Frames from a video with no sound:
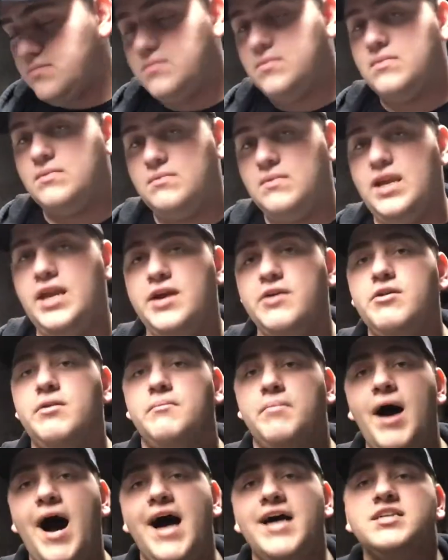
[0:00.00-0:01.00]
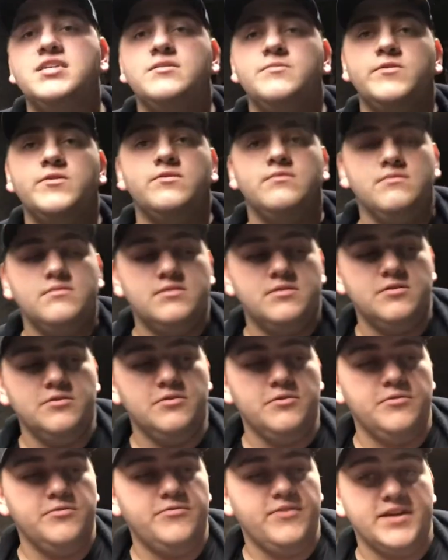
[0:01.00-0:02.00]
near impossible to
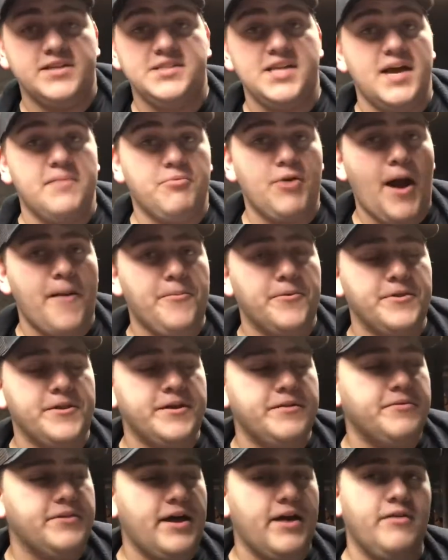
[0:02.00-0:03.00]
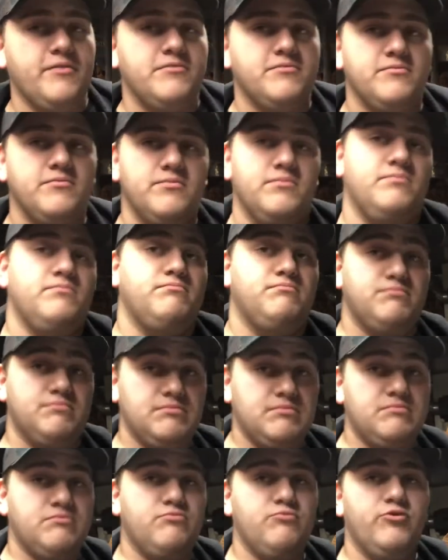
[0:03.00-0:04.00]
fix that properly without
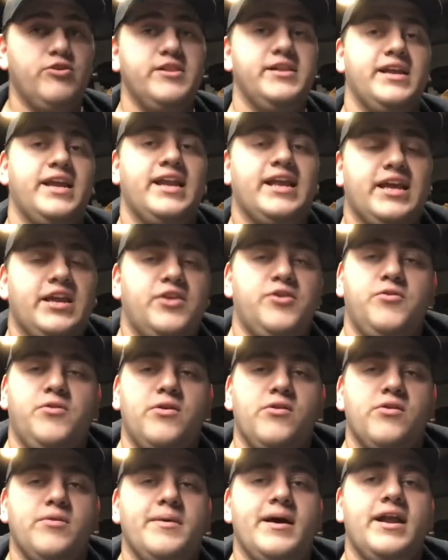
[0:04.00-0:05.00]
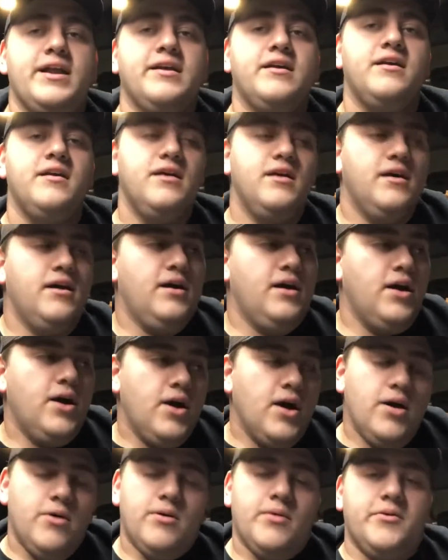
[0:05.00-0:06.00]
really getting a new unibody.
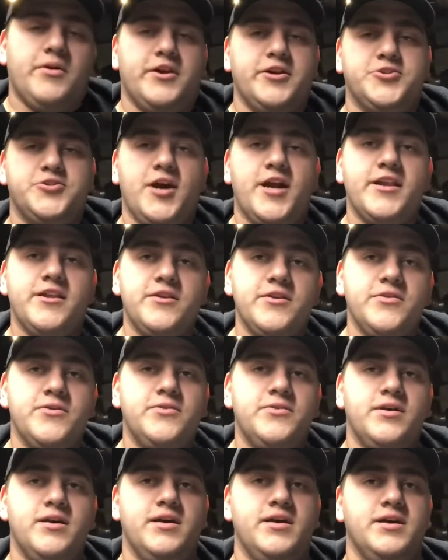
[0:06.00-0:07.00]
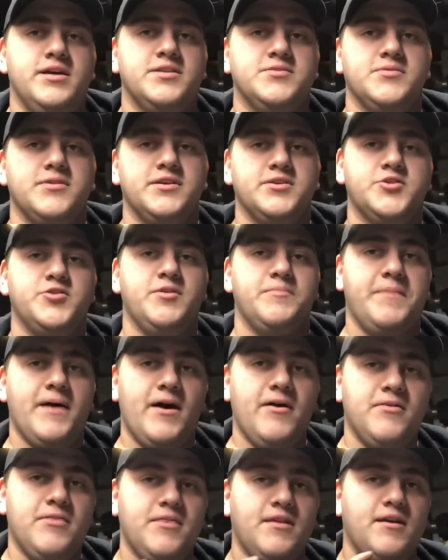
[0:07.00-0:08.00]
What we're going to try to do is we're going to strip
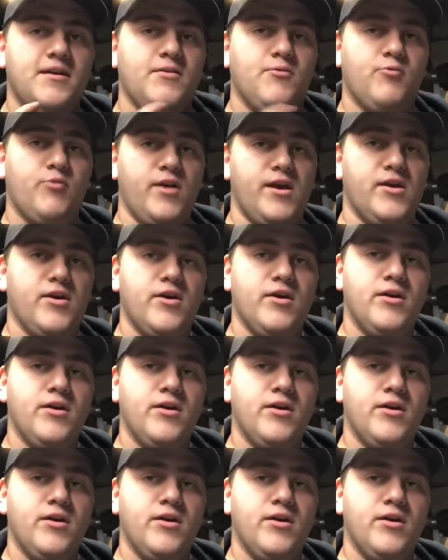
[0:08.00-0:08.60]
out the rear